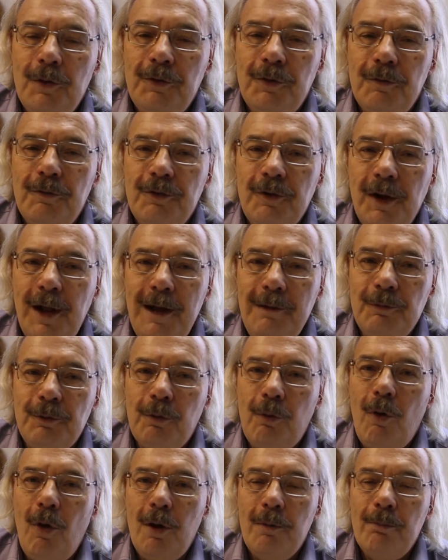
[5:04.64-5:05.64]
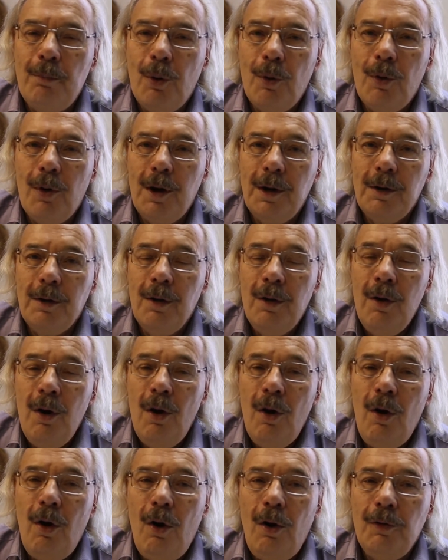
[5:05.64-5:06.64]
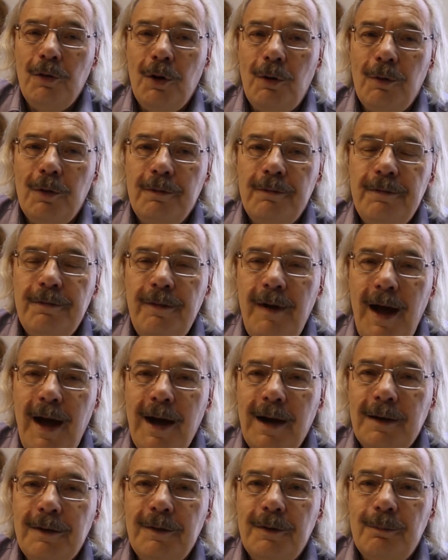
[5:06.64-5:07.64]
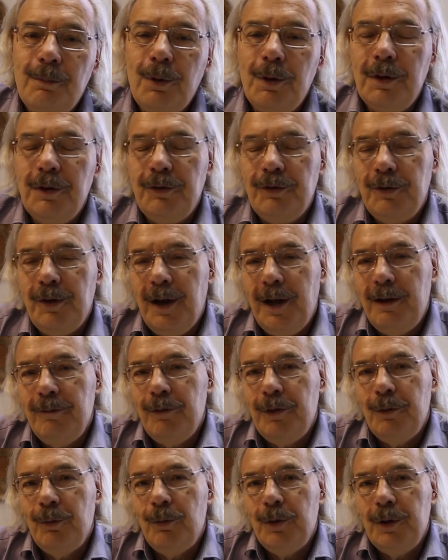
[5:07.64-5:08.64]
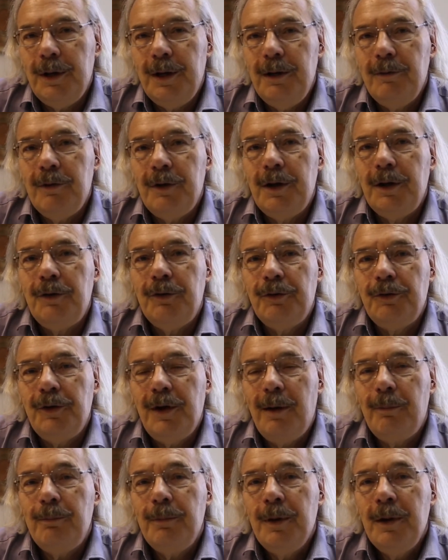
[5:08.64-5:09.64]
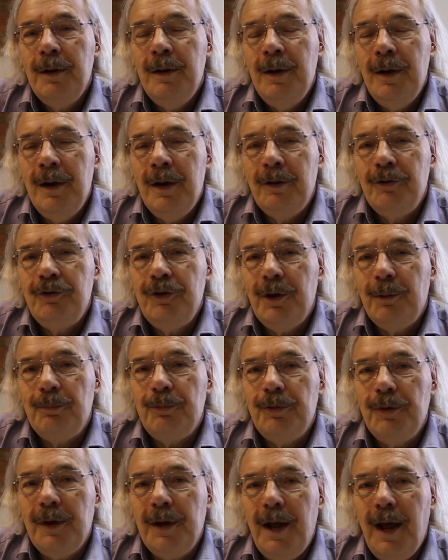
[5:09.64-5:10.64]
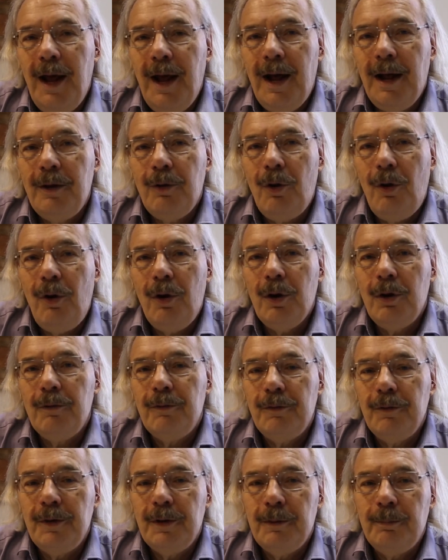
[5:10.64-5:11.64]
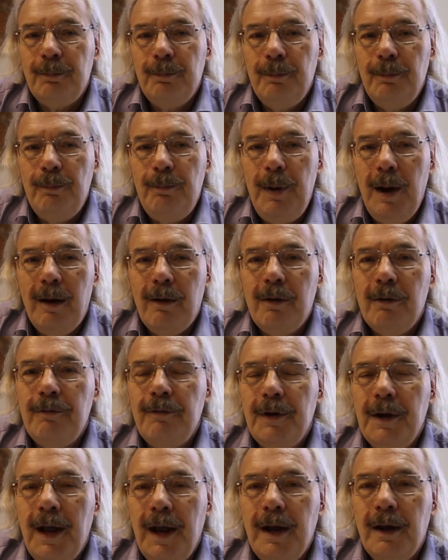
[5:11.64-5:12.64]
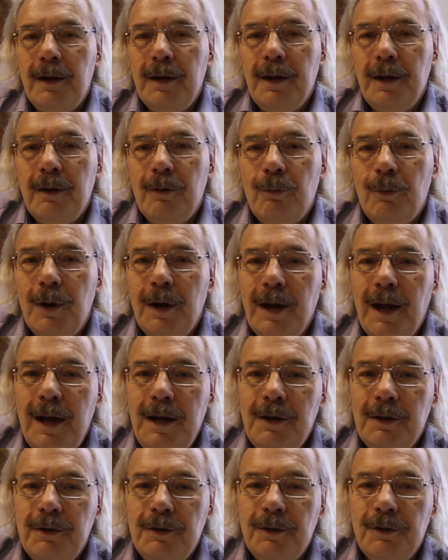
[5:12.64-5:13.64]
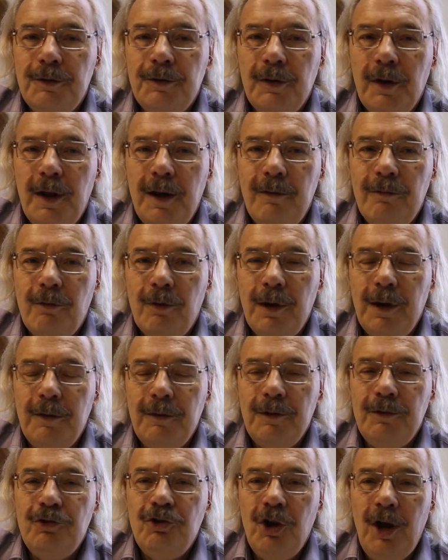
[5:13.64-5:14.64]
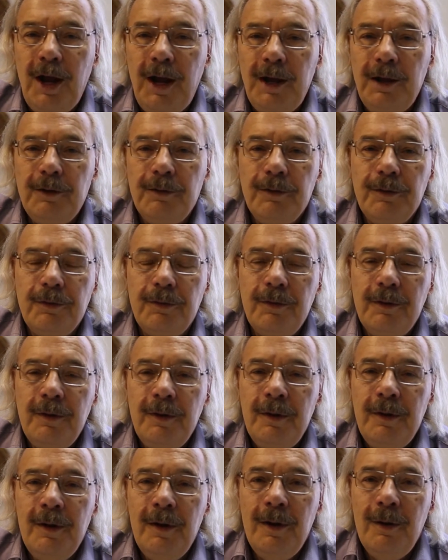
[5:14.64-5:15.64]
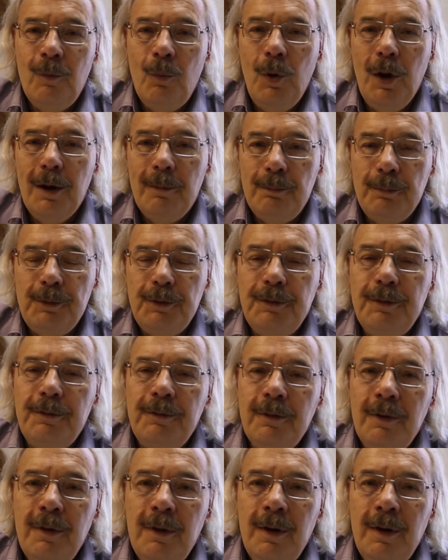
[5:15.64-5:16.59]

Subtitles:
if slaves were on board, although in fact the British Navy would even intercept ships that had all of the paraphernalia related to slavery: chains, whips,